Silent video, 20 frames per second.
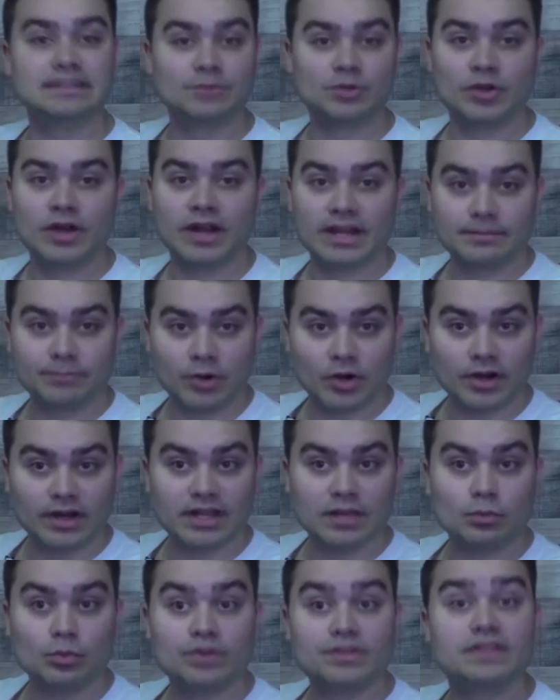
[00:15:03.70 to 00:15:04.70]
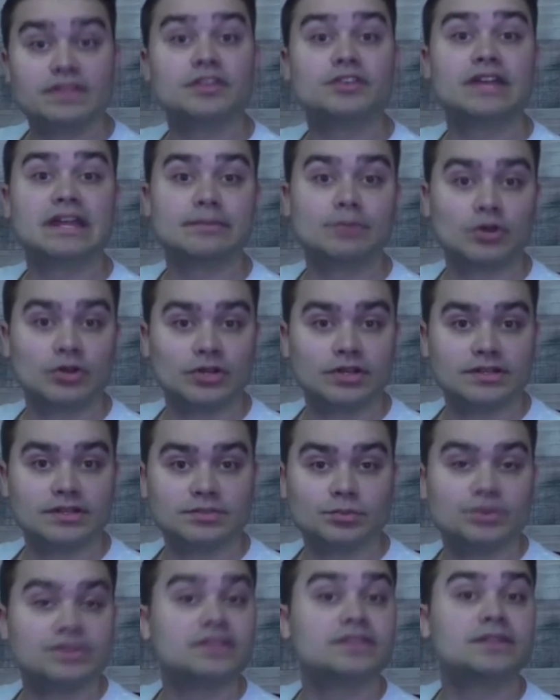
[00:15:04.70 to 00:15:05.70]
Democratic Party within their
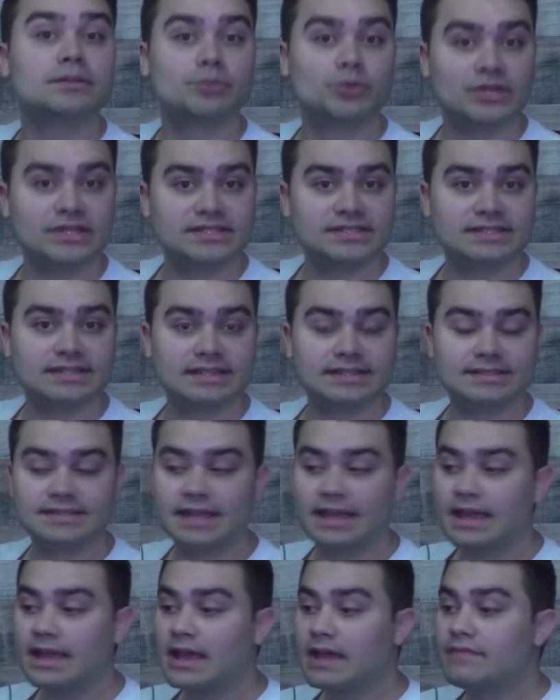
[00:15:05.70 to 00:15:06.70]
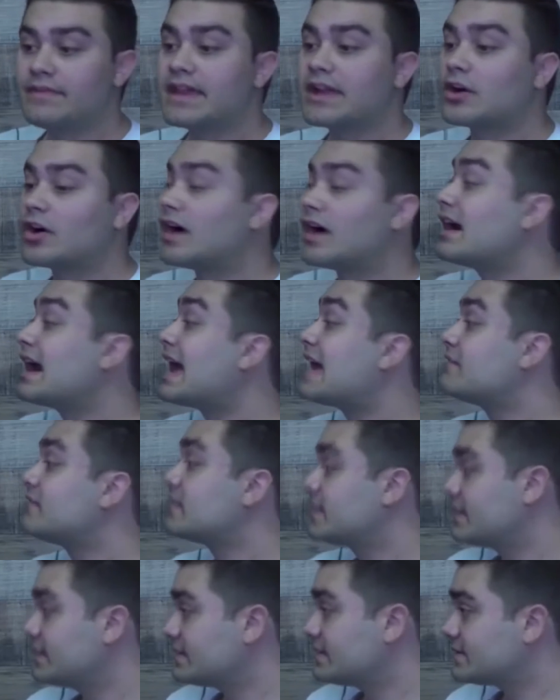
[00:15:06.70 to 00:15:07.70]
neighborhoods, within their precincts. They are our
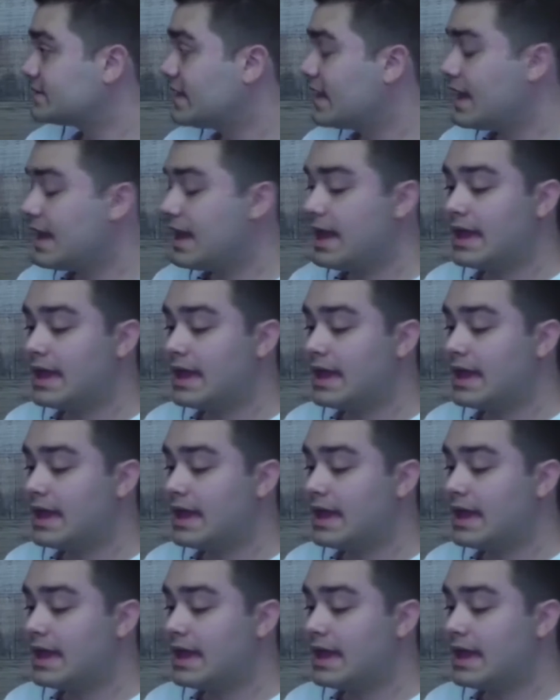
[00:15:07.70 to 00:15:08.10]
advocates.